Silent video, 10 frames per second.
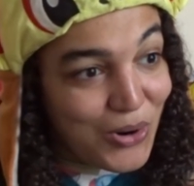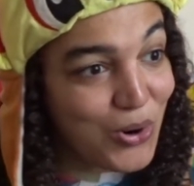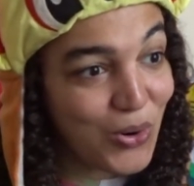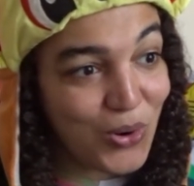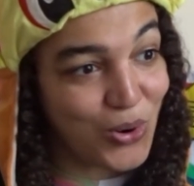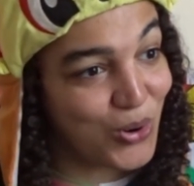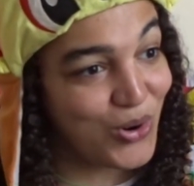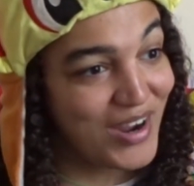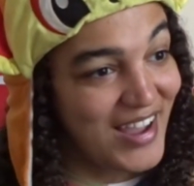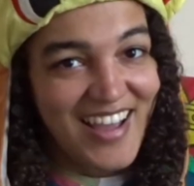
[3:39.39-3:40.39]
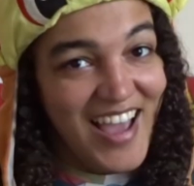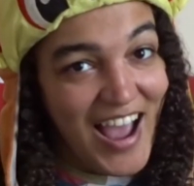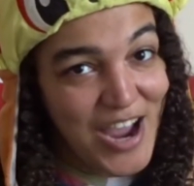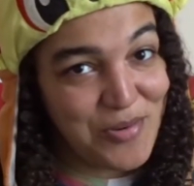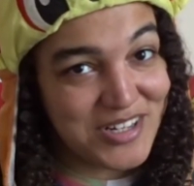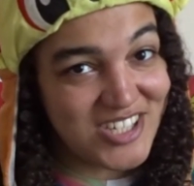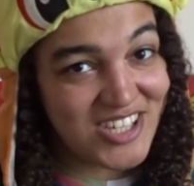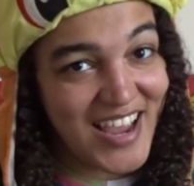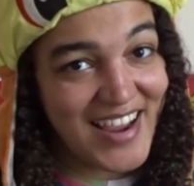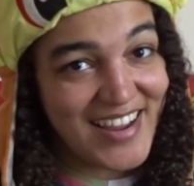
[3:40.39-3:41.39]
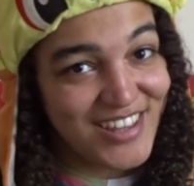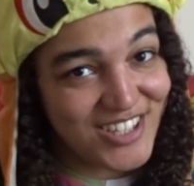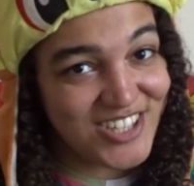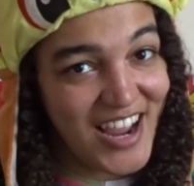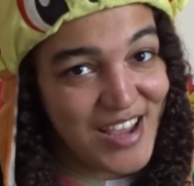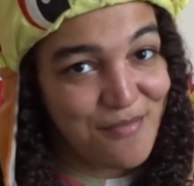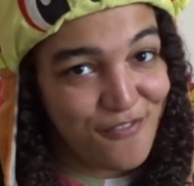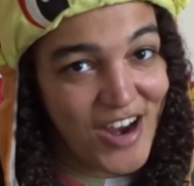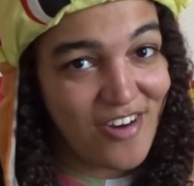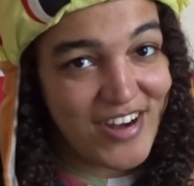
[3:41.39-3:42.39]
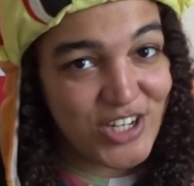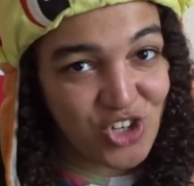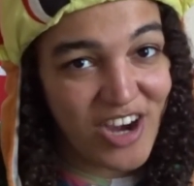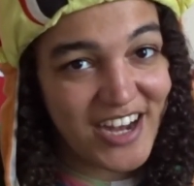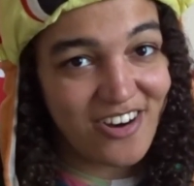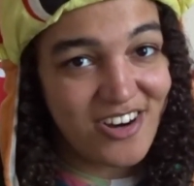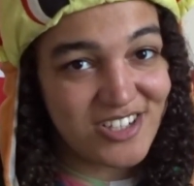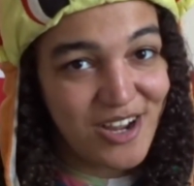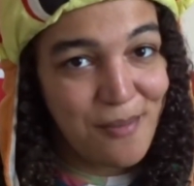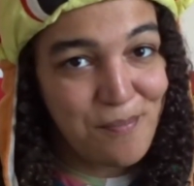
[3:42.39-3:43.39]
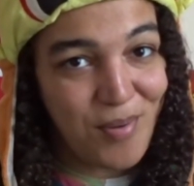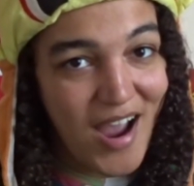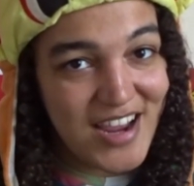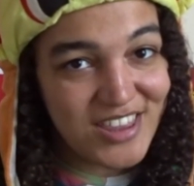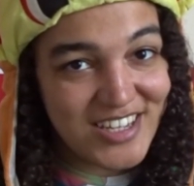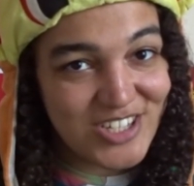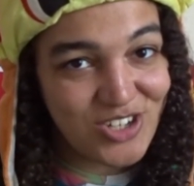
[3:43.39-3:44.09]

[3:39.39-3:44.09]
whew, I would say that I am very triggered by these